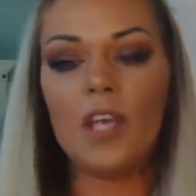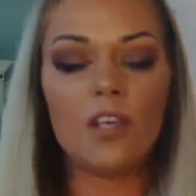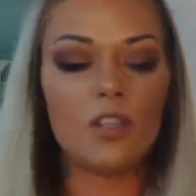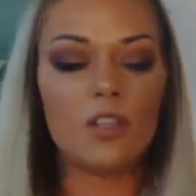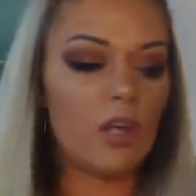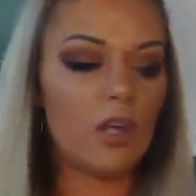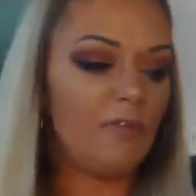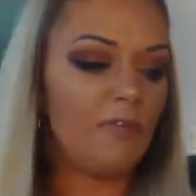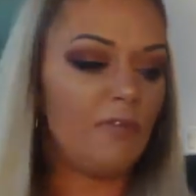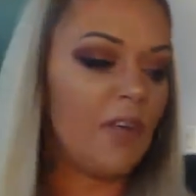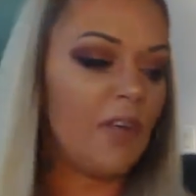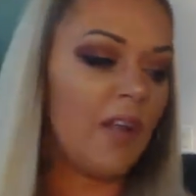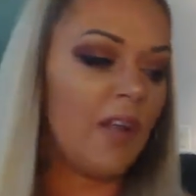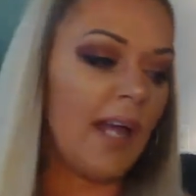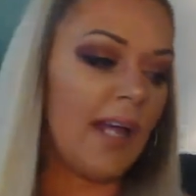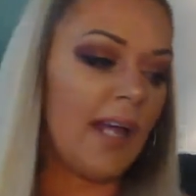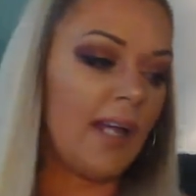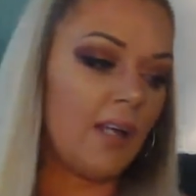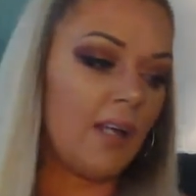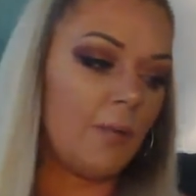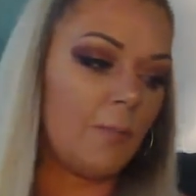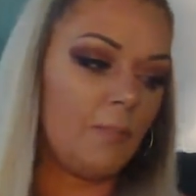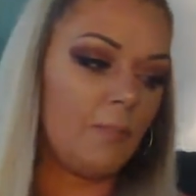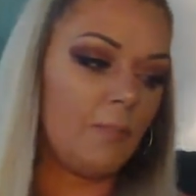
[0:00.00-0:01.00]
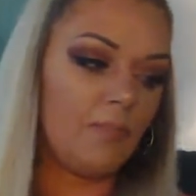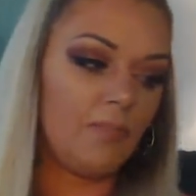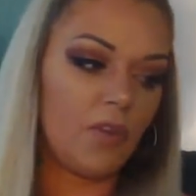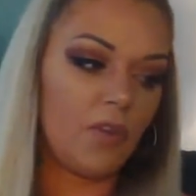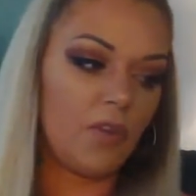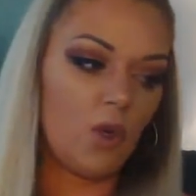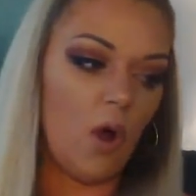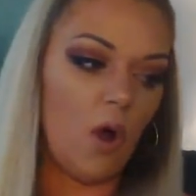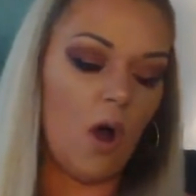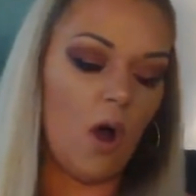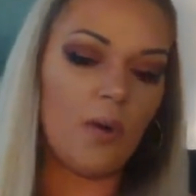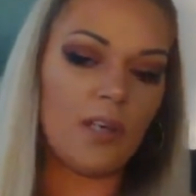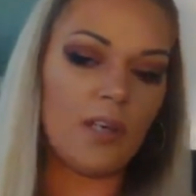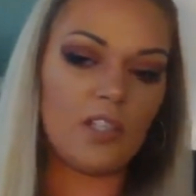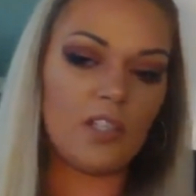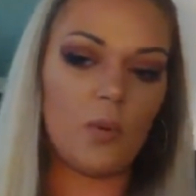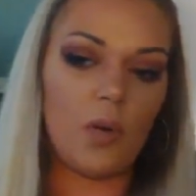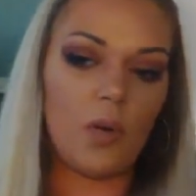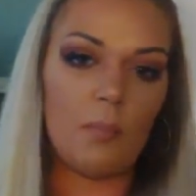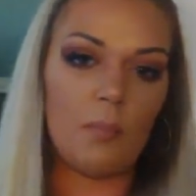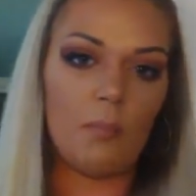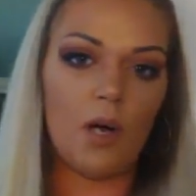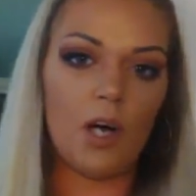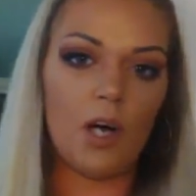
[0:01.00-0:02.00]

So I feel like you always want to